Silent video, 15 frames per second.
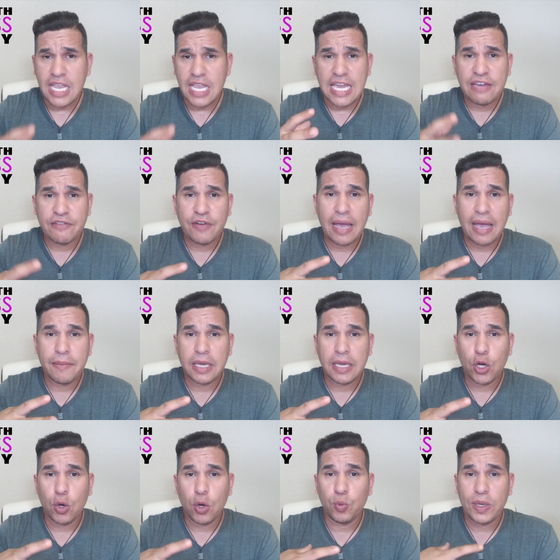if I'm, you
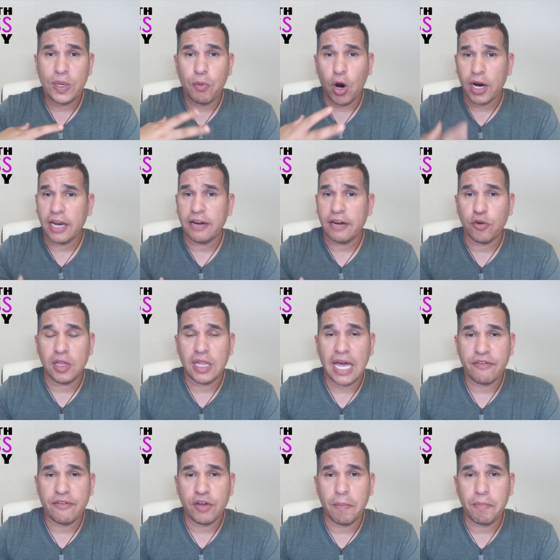know, we market for a lot
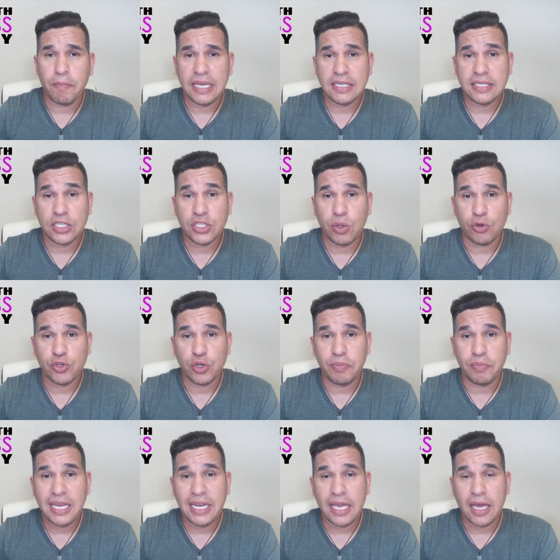of companies in social
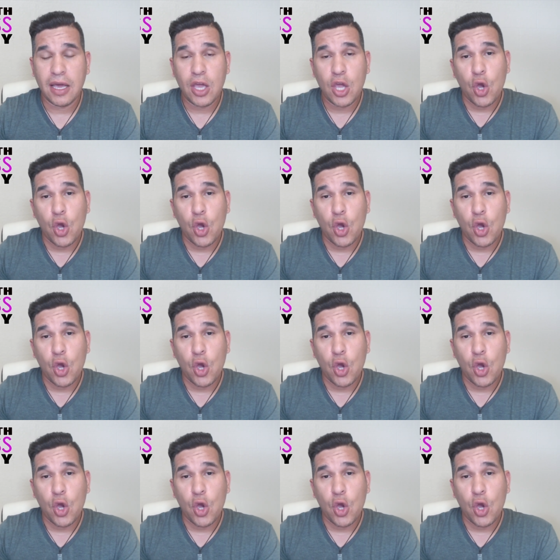media,